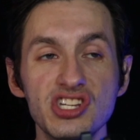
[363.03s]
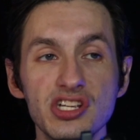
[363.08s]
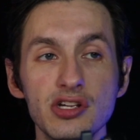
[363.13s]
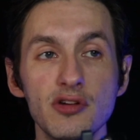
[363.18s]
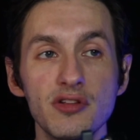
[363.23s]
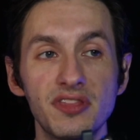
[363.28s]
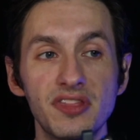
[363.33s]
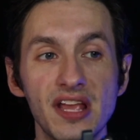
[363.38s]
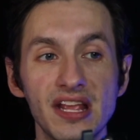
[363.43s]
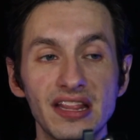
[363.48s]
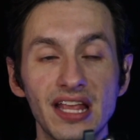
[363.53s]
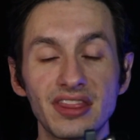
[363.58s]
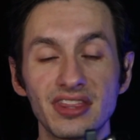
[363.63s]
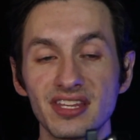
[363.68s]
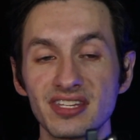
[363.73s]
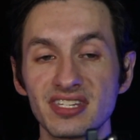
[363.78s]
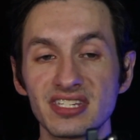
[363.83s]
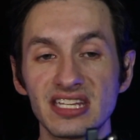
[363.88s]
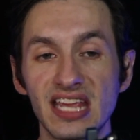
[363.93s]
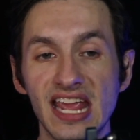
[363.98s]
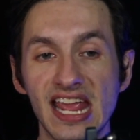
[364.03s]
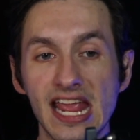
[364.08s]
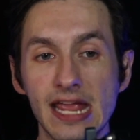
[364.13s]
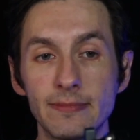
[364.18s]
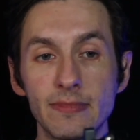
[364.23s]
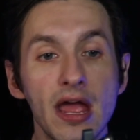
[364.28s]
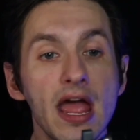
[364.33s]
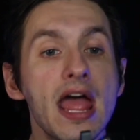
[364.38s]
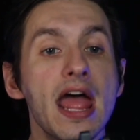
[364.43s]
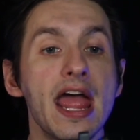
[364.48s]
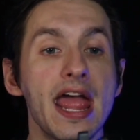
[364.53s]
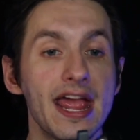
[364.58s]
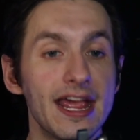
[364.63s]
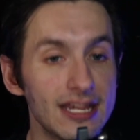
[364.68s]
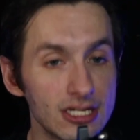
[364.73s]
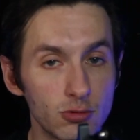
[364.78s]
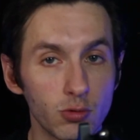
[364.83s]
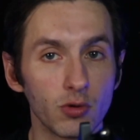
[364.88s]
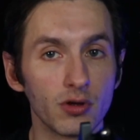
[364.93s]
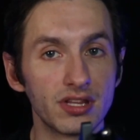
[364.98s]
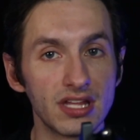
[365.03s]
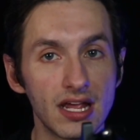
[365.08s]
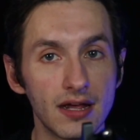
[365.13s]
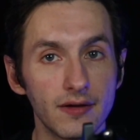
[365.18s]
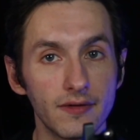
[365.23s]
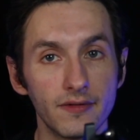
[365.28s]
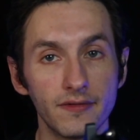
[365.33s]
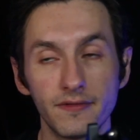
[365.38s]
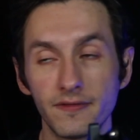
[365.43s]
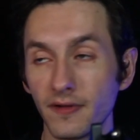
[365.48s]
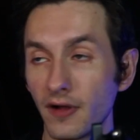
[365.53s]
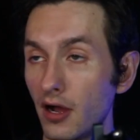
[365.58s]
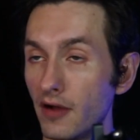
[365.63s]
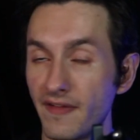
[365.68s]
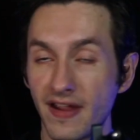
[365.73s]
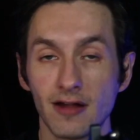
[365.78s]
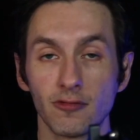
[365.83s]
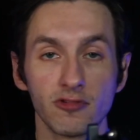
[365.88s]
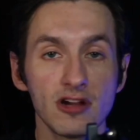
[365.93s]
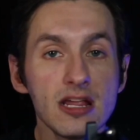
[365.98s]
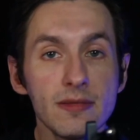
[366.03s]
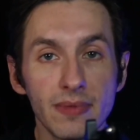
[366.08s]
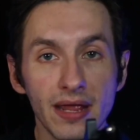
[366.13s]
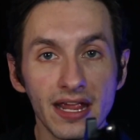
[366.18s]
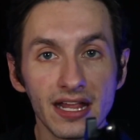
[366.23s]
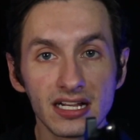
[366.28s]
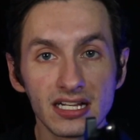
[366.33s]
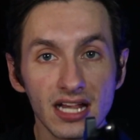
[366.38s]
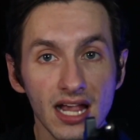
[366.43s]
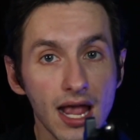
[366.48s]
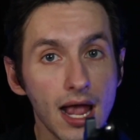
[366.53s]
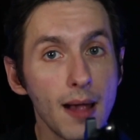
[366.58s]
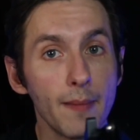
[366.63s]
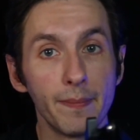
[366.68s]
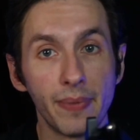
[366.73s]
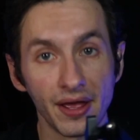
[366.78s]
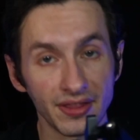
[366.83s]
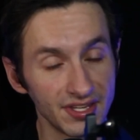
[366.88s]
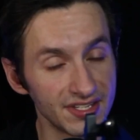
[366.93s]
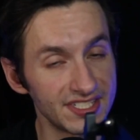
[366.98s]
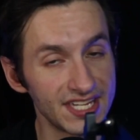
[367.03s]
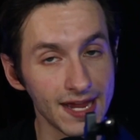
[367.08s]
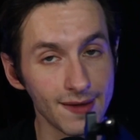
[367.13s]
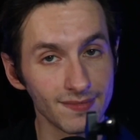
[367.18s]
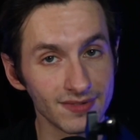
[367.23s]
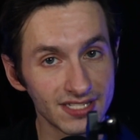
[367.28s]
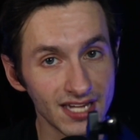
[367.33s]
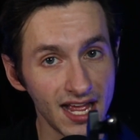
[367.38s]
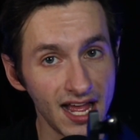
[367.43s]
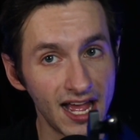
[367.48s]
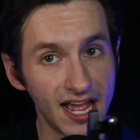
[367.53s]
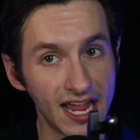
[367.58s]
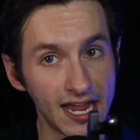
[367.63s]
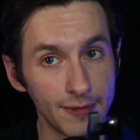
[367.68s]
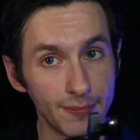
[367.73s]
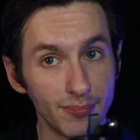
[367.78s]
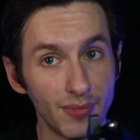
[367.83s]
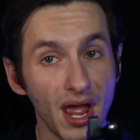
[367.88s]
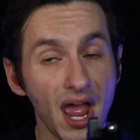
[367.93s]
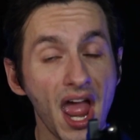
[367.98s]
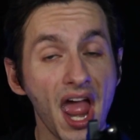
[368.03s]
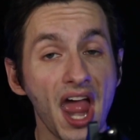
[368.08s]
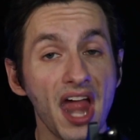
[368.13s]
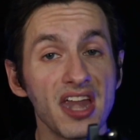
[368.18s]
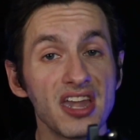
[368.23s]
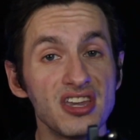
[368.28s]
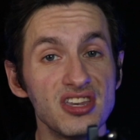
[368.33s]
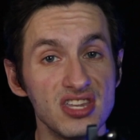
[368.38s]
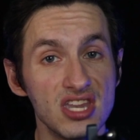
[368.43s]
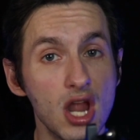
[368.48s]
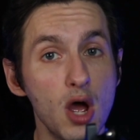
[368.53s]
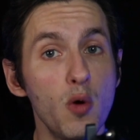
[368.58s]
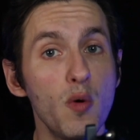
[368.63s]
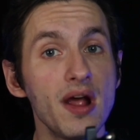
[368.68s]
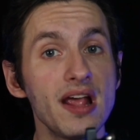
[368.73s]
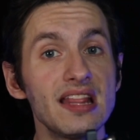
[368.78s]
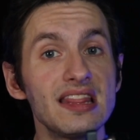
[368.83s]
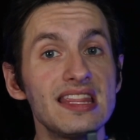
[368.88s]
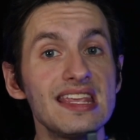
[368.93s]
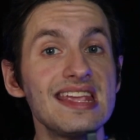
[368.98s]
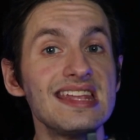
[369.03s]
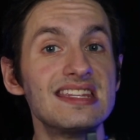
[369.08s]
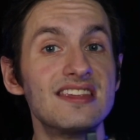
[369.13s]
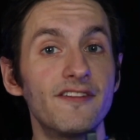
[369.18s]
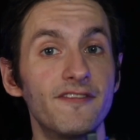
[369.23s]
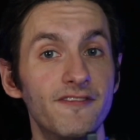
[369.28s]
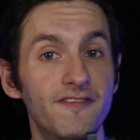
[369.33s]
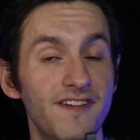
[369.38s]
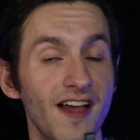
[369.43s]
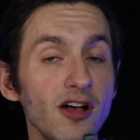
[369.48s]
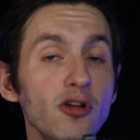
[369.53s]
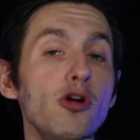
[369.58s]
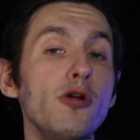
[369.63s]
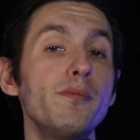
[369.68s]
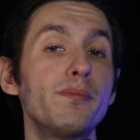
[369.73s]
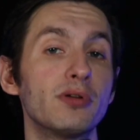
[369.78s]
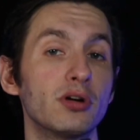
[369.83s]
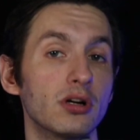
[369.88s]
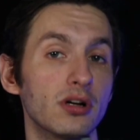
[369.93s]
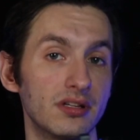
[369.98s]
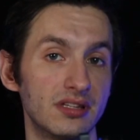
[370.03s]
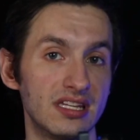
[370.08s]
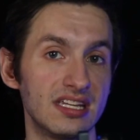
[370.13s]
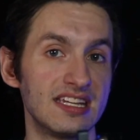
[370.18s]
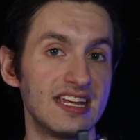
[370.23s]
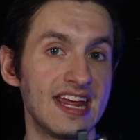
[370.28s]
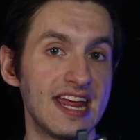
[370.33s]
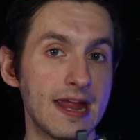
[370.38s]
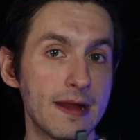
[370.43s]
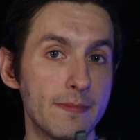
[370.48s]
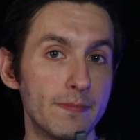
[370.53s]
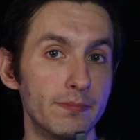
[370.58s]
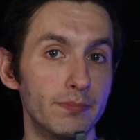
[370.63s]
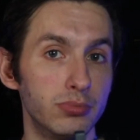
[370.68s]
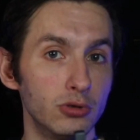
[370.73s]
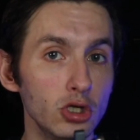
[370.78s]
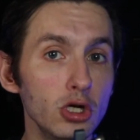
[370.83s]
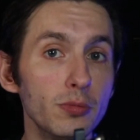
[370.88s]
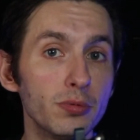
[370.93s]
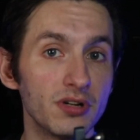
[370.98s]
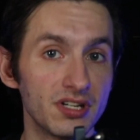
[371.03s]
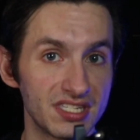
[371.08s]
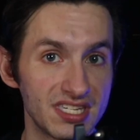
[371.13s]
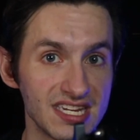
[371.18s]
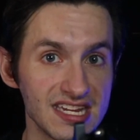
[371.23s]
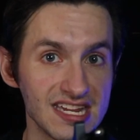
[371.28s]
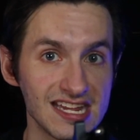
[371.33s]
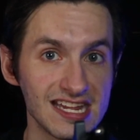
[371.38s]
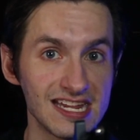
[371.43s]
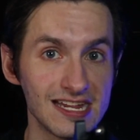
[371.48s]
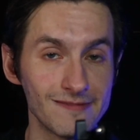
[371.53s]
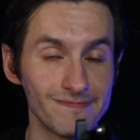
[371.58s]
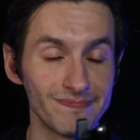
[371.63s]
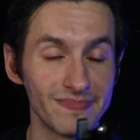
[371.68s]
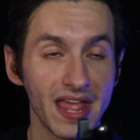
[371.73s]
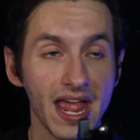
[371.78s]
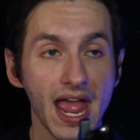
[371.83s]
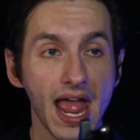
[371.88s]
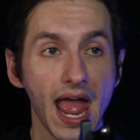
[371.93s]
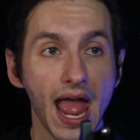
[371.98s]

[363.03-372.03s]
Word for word: do think that this game is worthy of a remake, but at the same time, knowing the developer of the game, Bloober Team,